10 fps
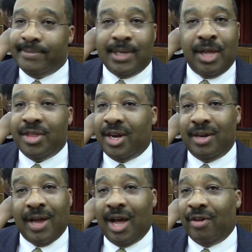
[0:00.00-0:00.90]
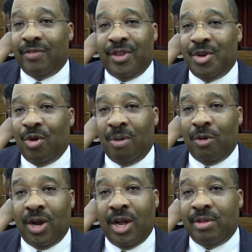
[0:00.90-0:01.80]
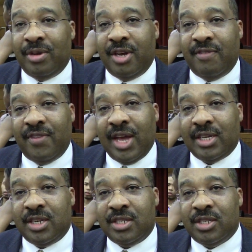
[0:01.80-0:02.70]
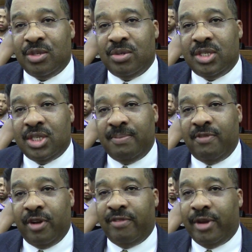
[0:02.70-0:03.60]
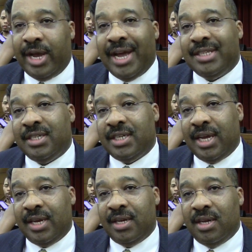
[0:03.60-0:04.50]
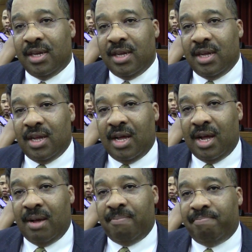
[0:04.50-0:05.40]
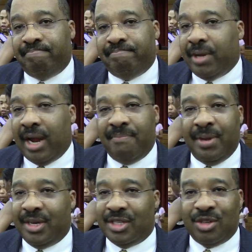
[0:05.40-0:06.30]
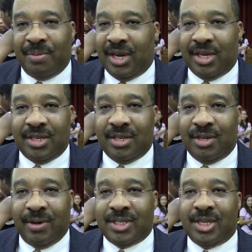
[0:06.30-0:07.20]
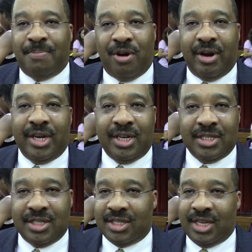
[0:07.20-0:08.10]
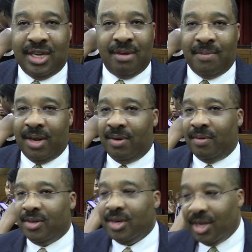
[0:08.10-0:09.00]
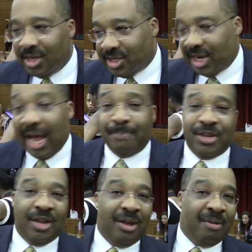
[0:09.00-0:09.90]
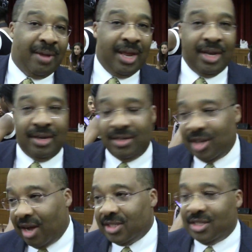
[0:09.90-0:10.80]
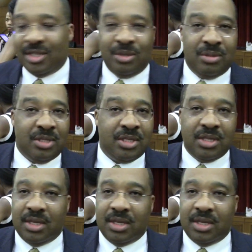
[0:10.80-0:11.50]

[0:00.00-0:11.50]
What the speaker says: Nothing out of the normal other than the fact that the students seem very, very agitated. But I've been to so many USC parties and seen them and stopped them and talked to students.